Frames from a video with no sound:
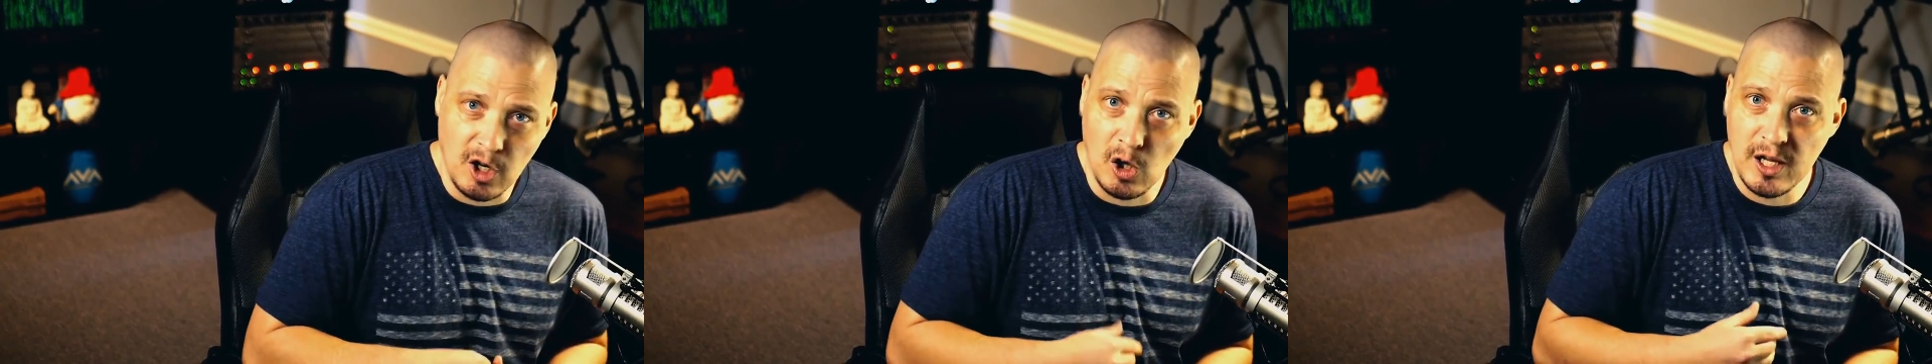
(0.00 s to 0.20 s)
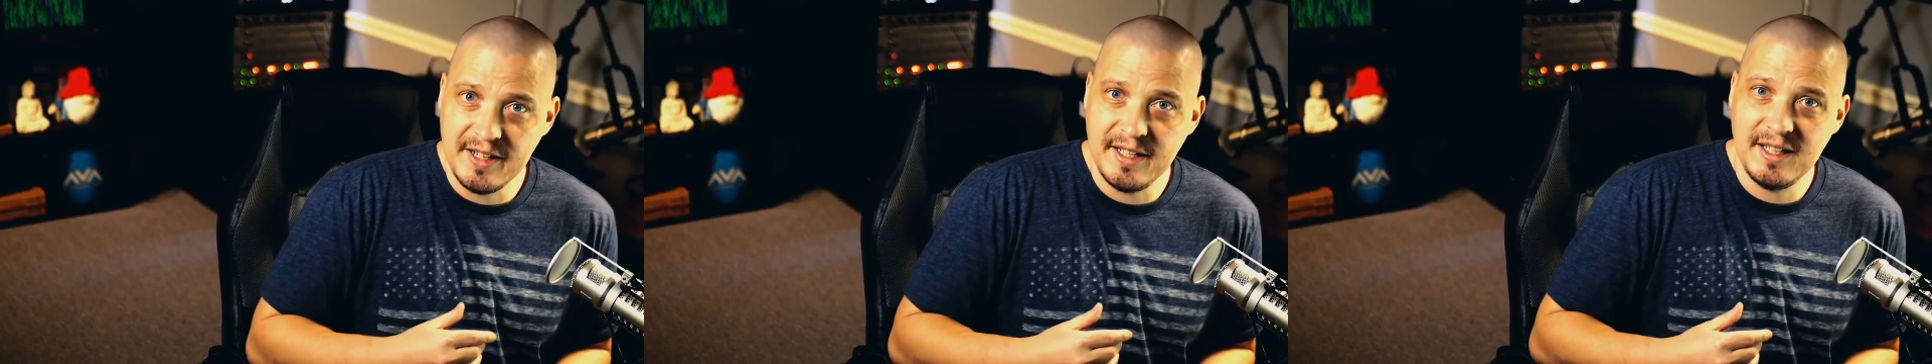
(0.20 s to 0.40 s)

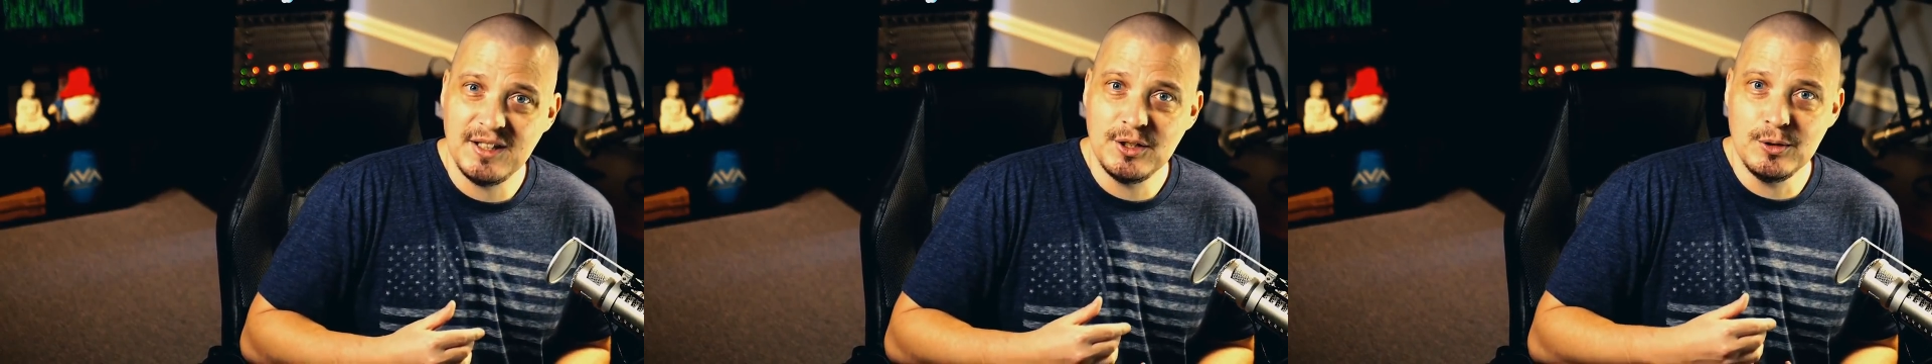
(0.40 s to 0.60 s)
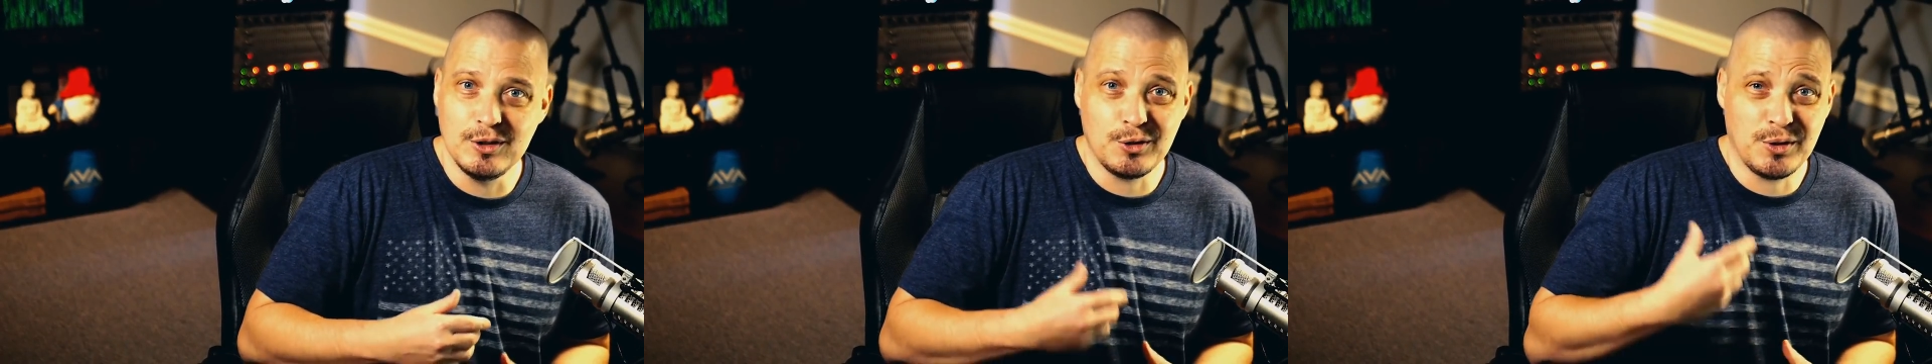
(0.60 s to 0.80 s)
All I need to
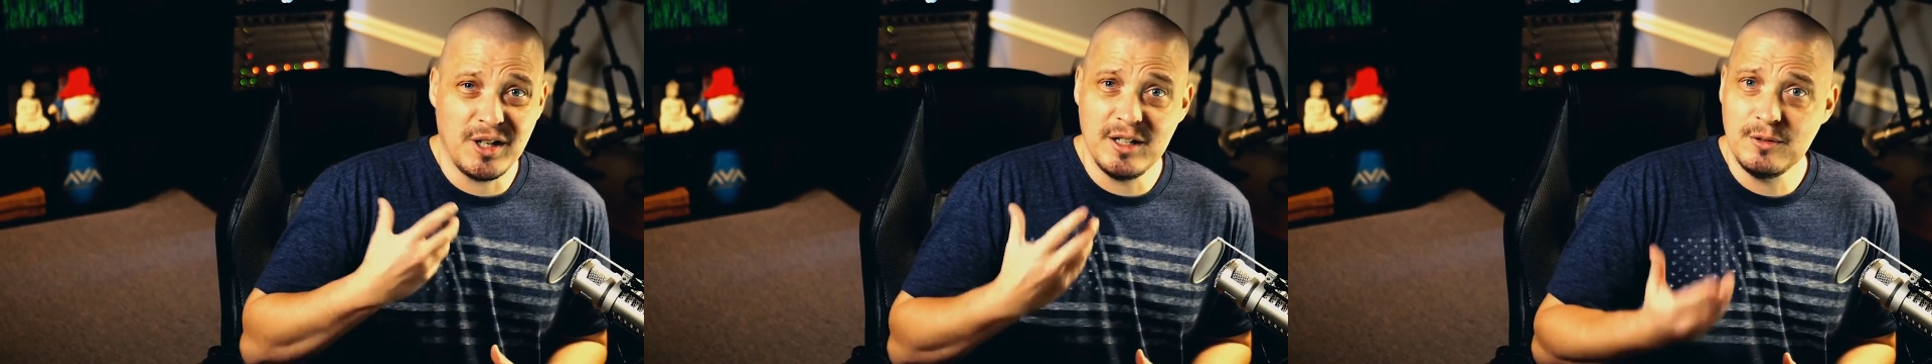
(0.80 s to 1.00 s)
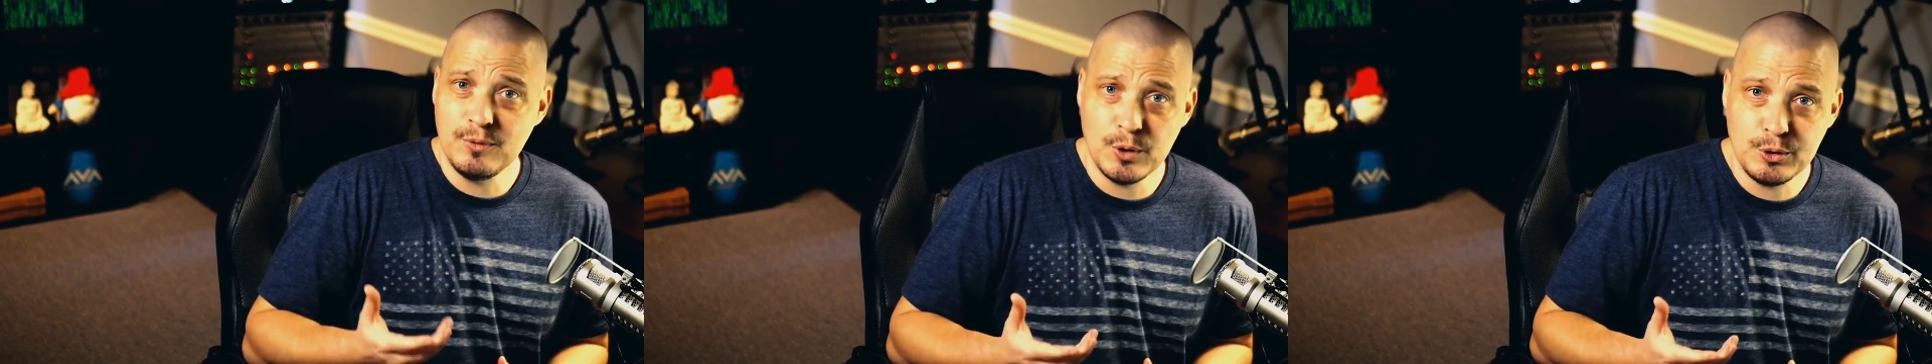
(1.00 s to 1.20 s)
do is
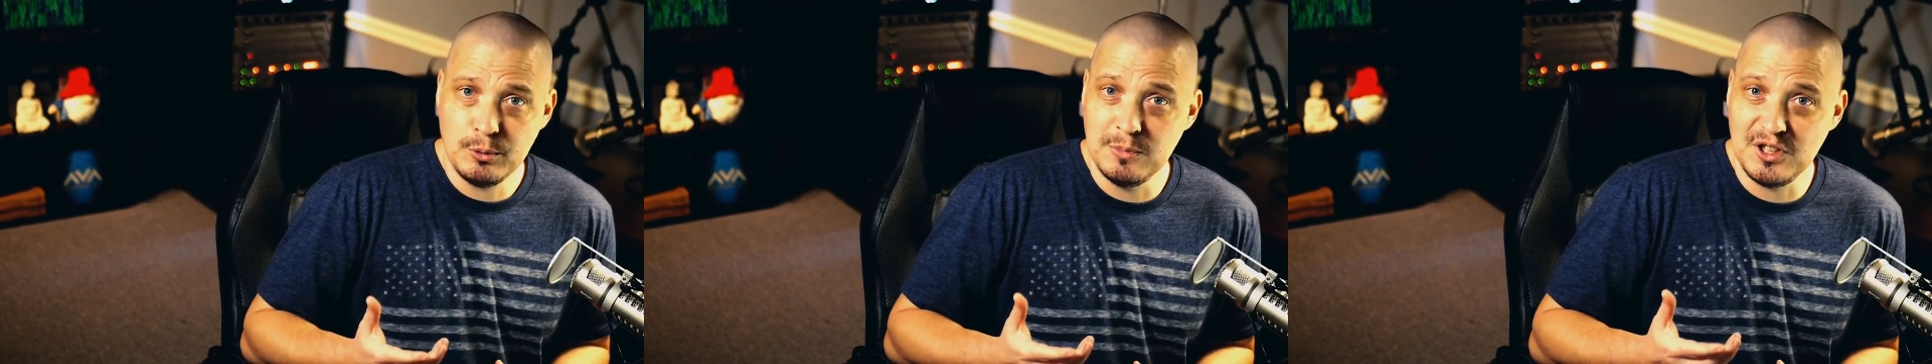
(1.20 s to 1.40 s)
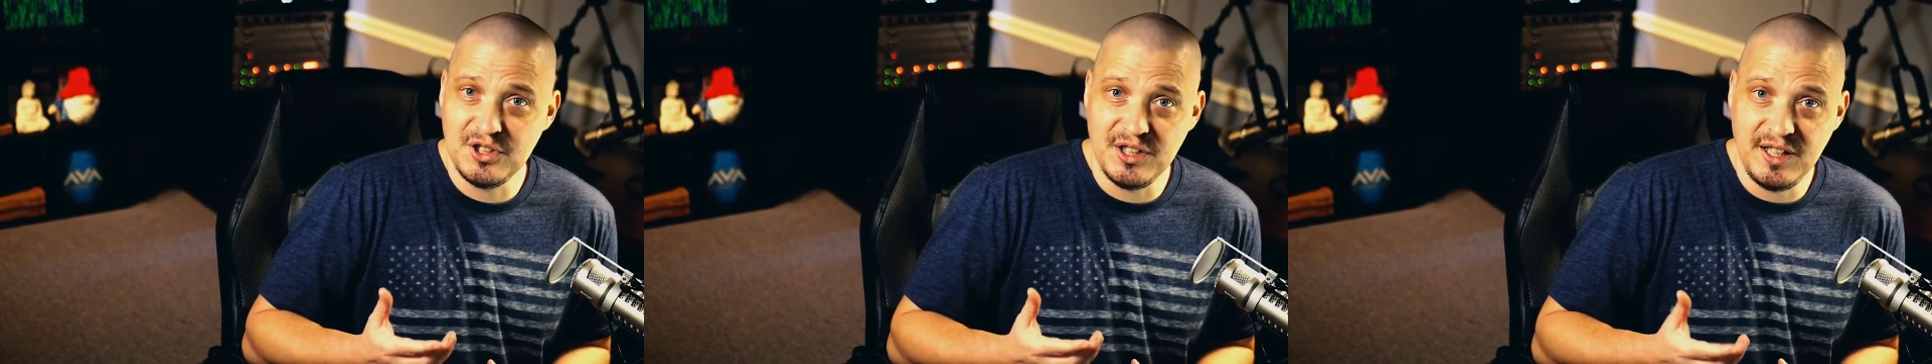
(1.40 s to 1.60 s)
create a
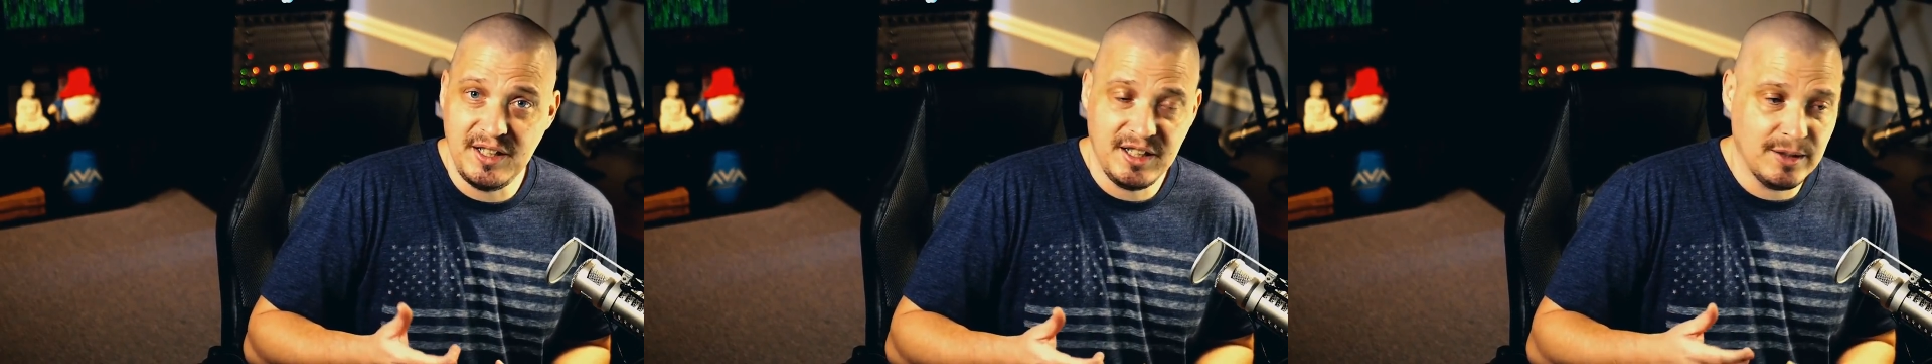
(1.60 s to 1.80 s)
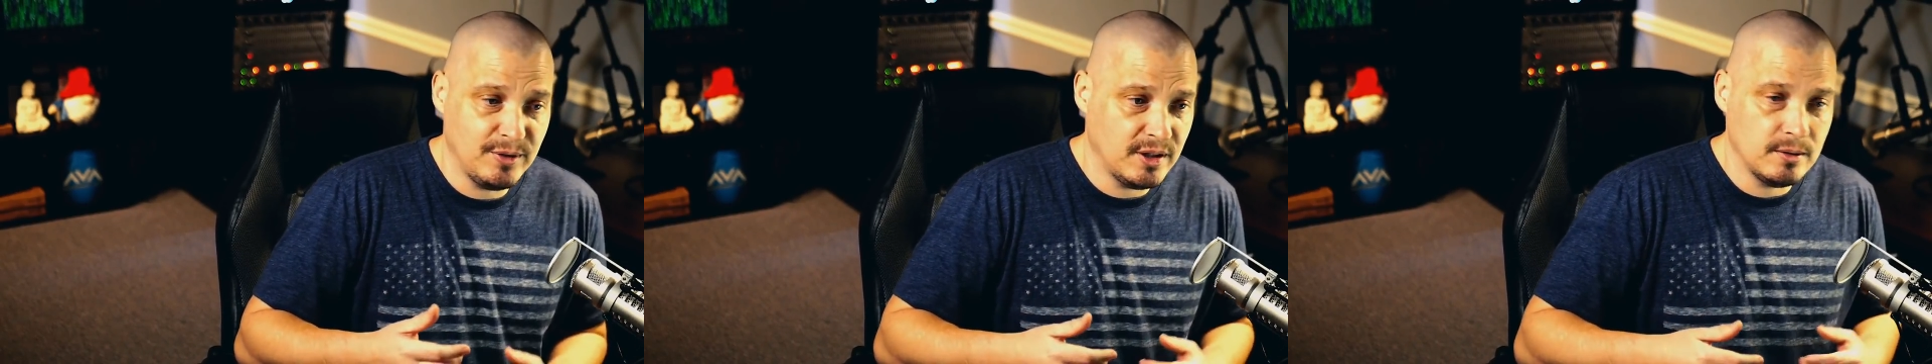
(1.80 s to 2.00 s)
virtual
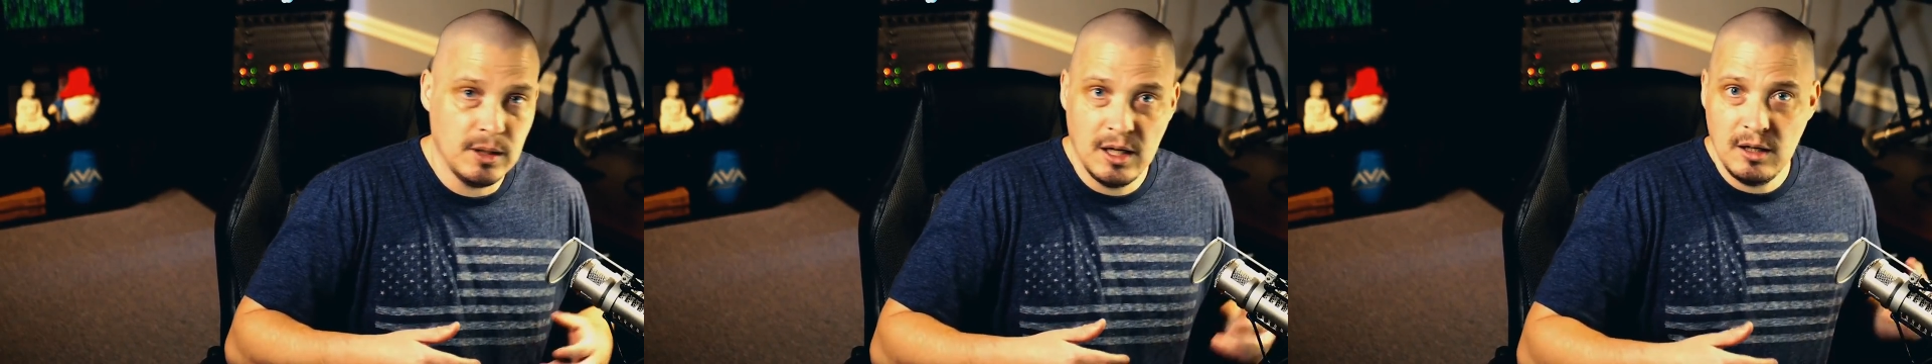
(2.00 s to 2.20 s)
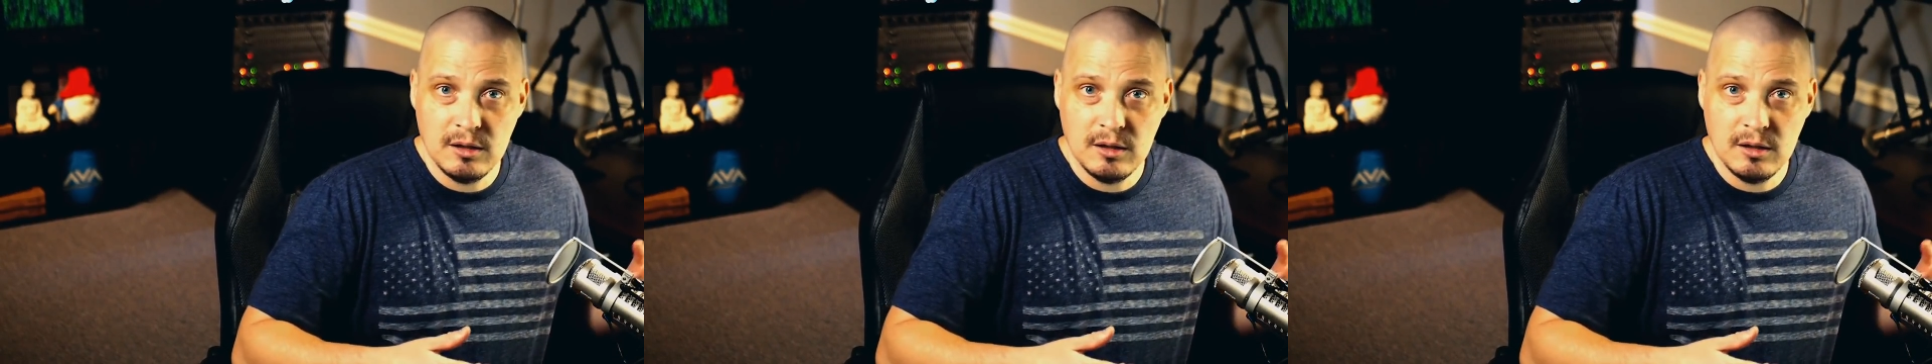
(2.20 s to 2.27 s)
machine, give it